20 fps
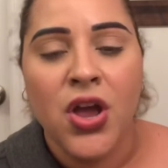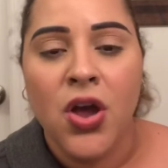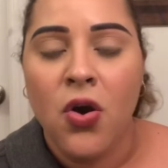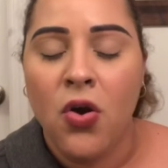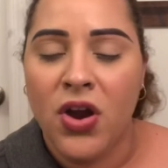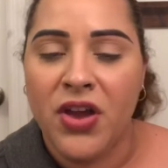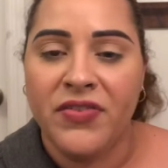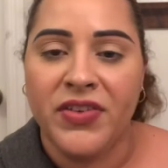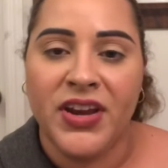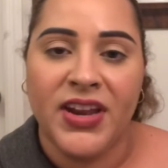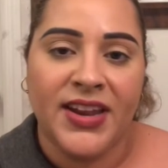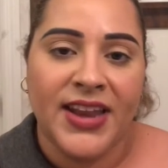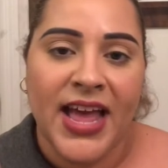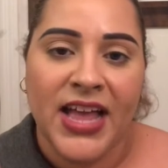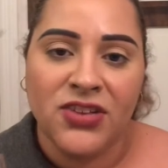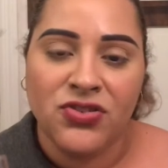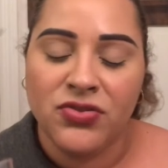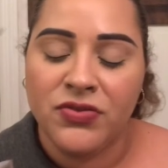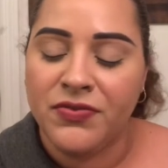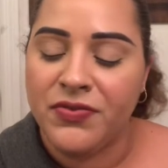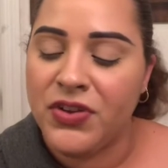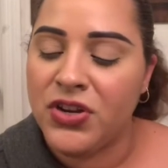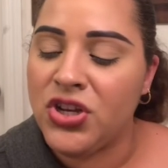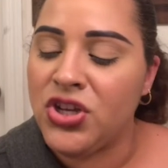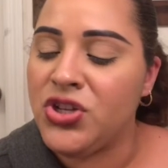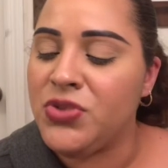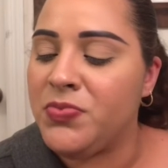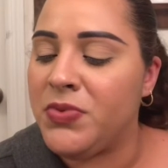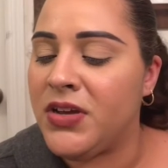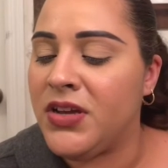or even a natural
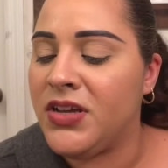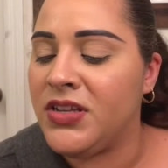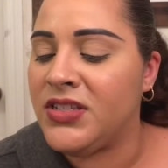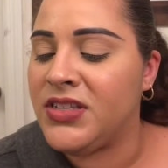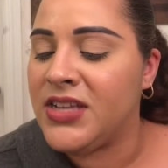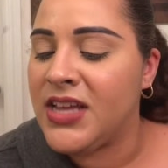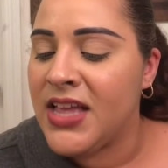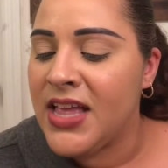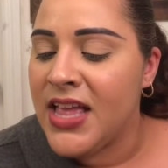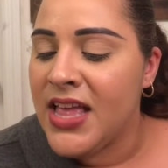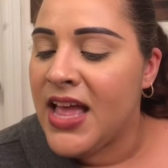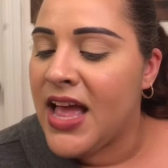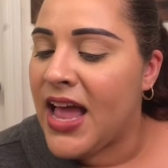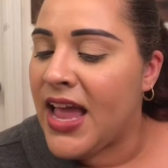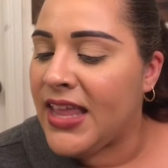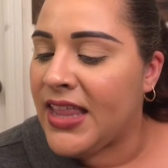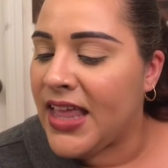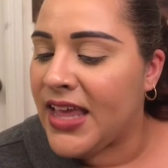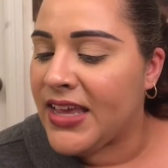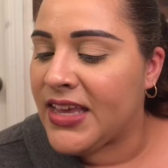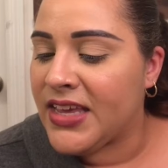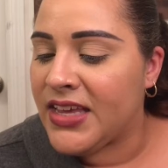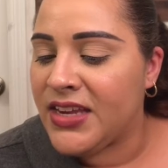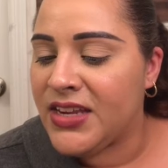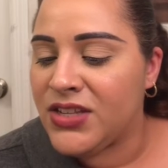finish, but I like it.